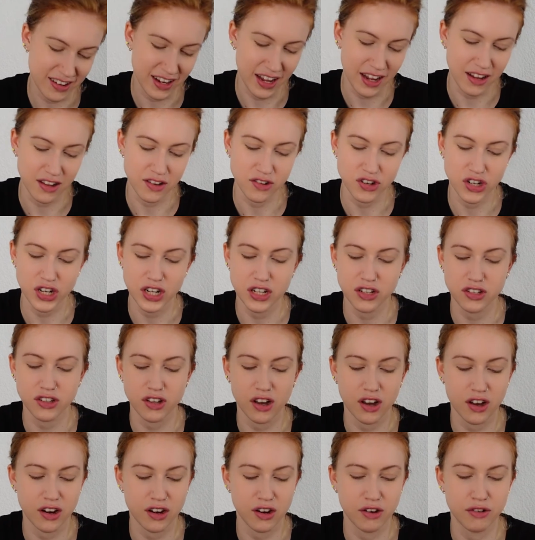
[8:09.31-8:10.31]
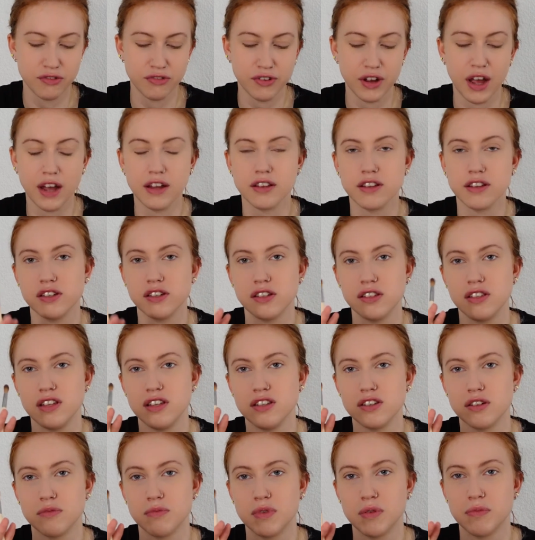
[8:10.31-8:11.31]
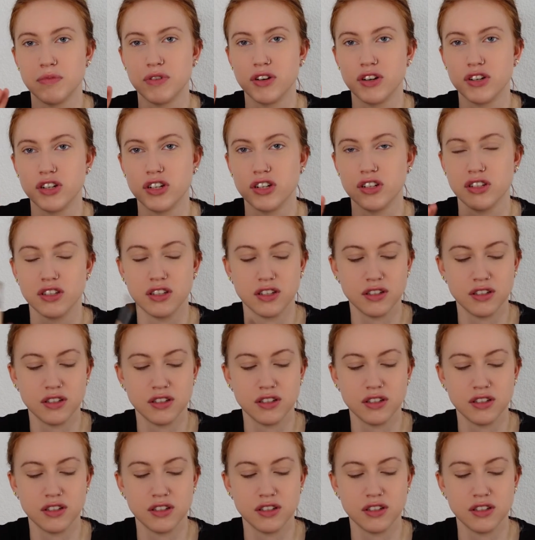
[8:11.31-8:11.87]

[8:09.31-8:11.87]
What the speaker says: Okay, I usually start over, these are my brushes.